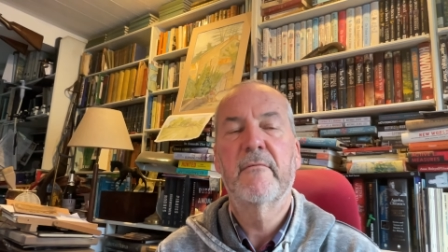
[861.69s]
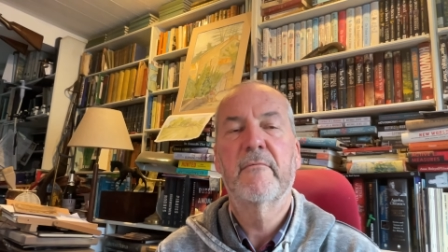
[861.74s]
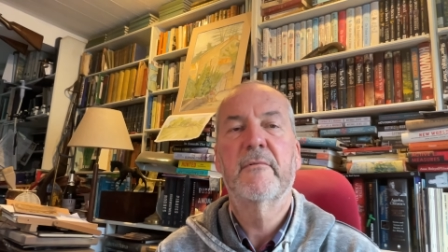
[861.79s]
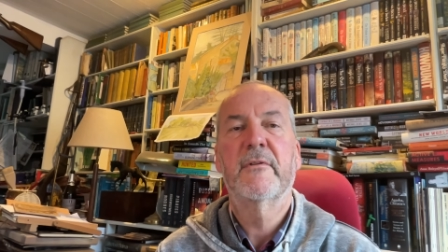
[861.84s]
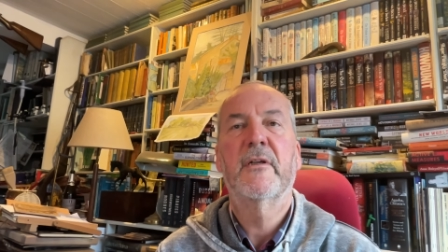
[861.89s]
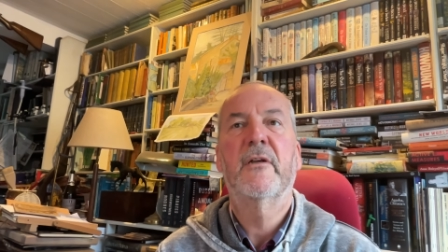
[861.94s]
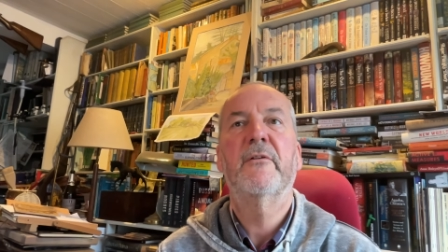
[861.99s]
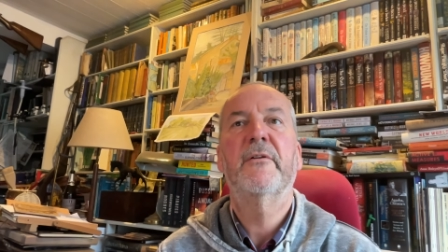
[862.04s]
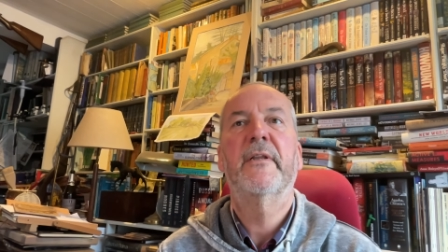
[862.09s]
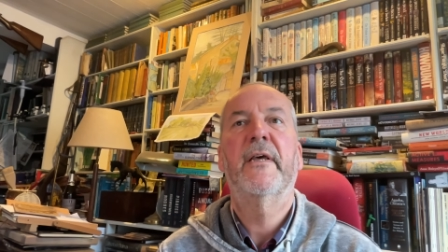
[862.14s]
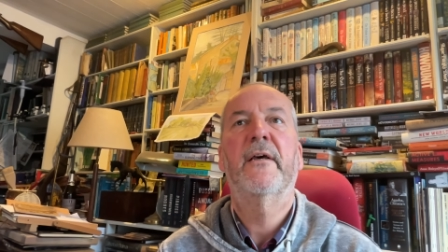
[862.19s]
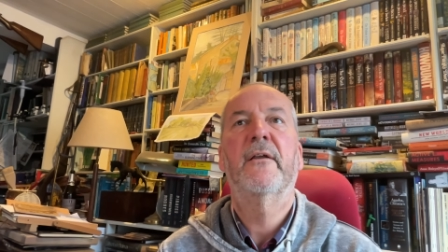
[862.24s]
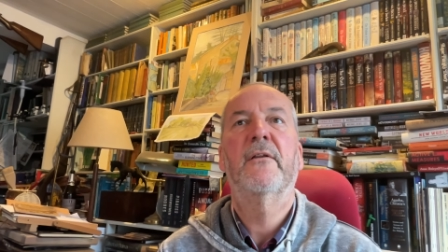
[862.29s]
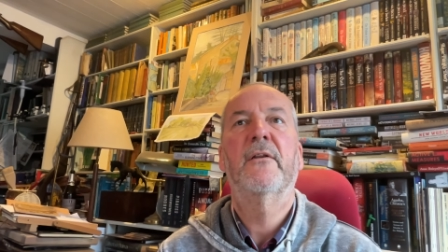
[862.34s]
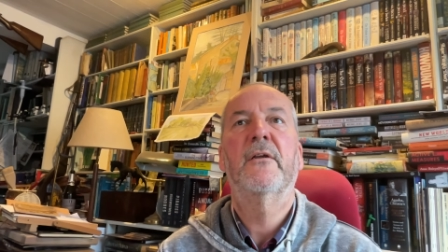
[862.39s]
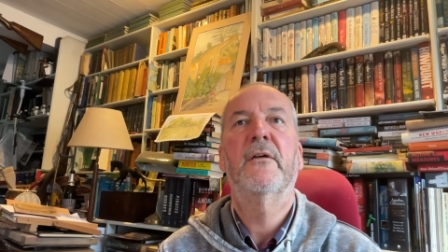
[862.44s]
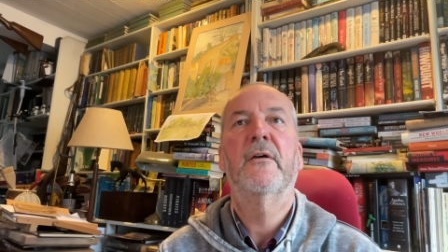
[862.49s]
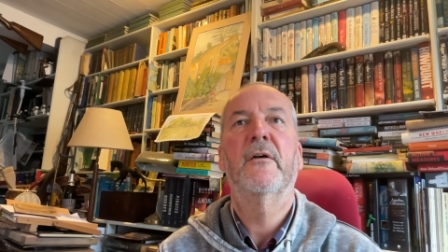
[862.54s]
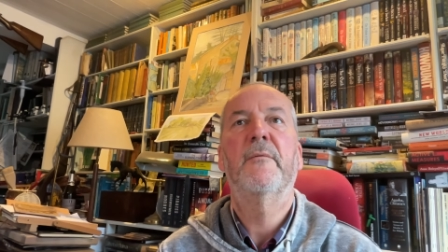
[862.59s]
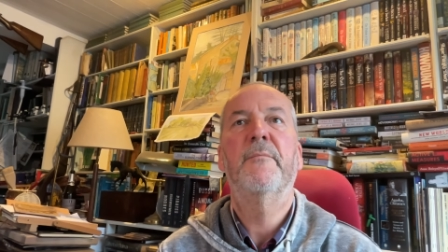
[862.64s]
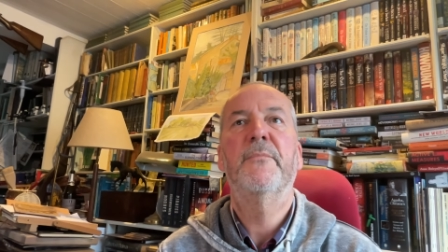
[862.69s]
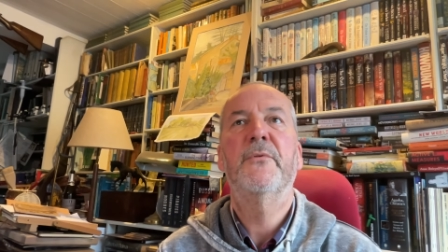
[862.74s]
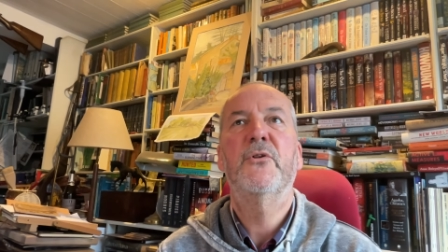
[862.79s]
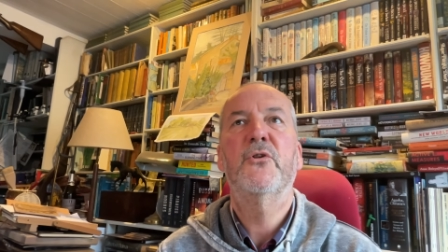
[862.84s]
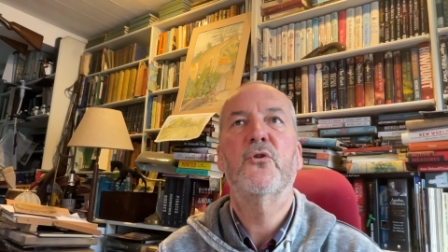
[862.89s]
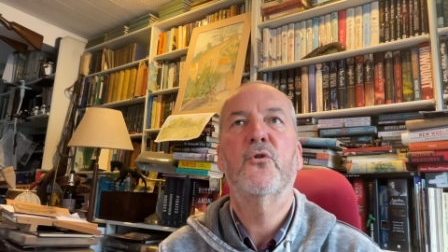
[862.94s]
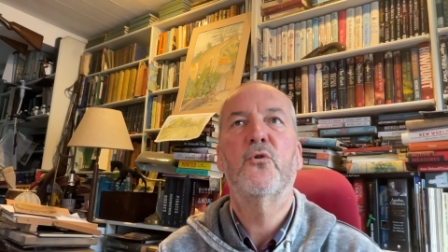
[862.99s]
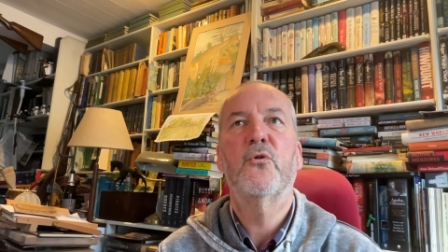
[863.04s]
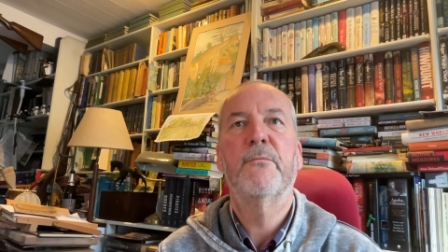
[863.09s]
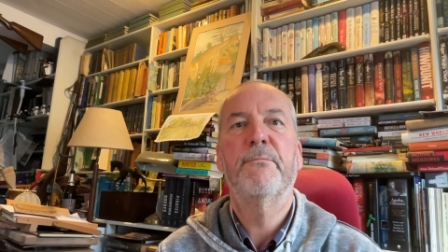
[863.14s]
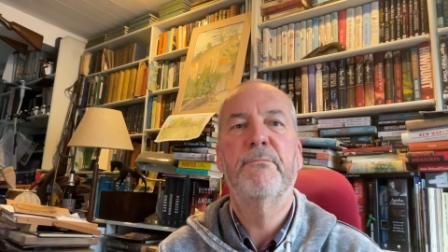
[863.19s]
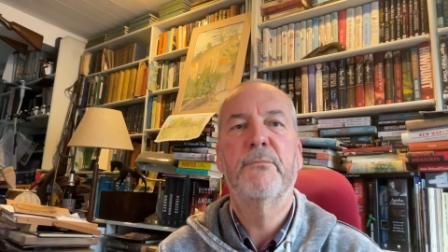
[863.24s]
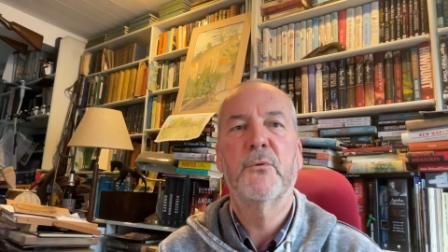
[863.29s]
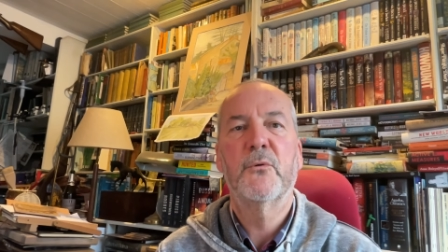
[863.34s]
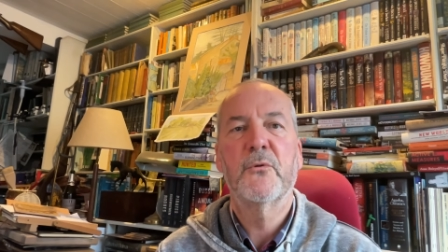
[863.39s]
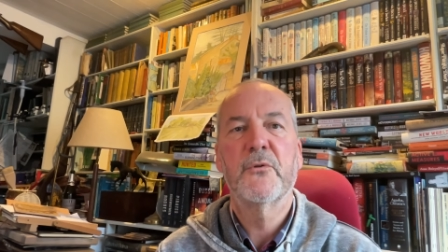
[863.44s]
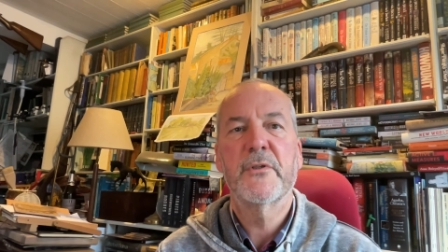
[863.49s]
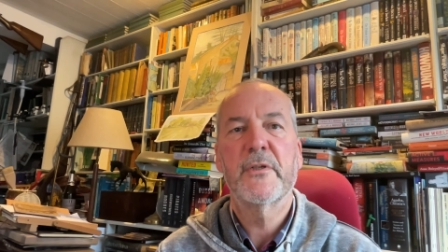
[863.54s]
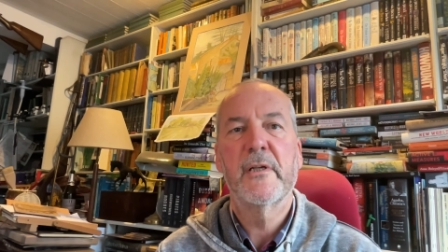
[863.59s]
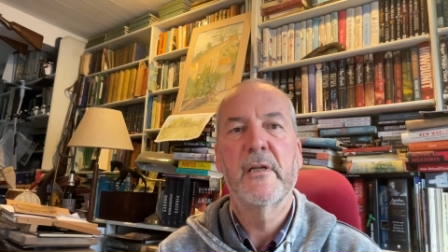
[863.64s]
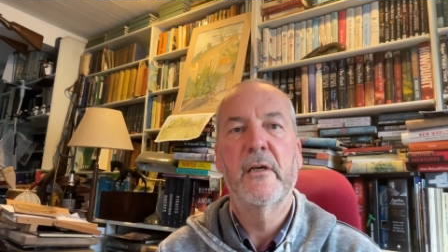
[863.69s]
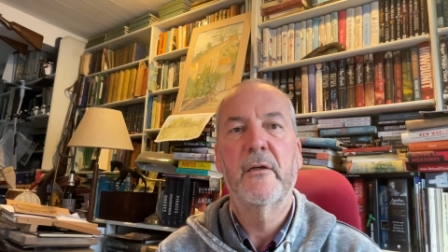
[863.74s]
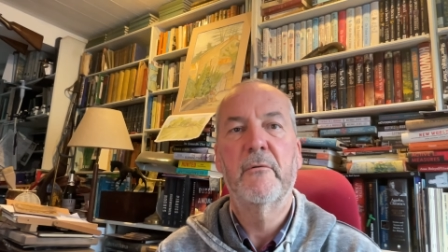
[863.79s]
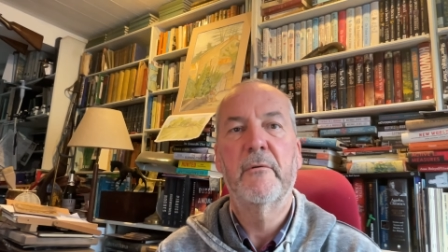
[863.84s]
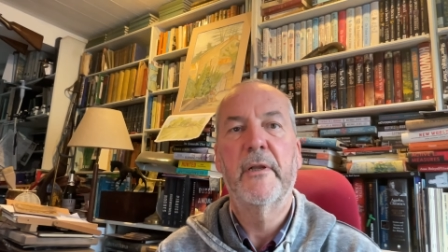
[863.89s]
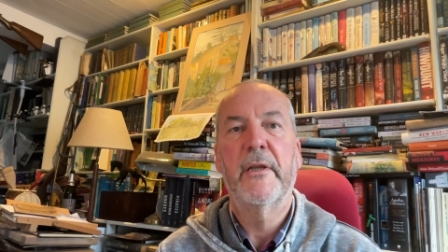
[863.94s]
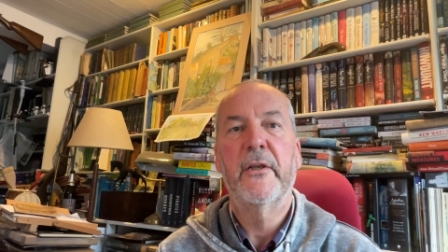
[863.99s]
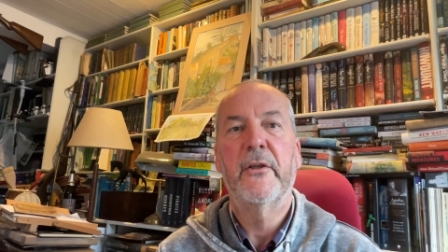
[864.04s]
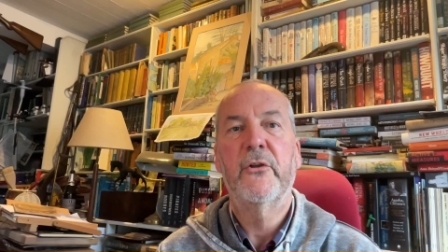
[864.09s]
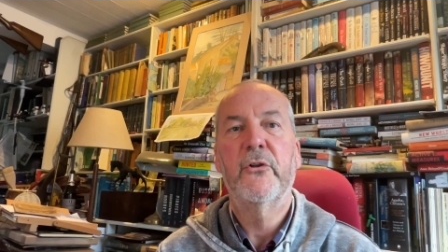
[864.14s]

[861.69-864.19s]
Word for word: so they'll absorb more slowly.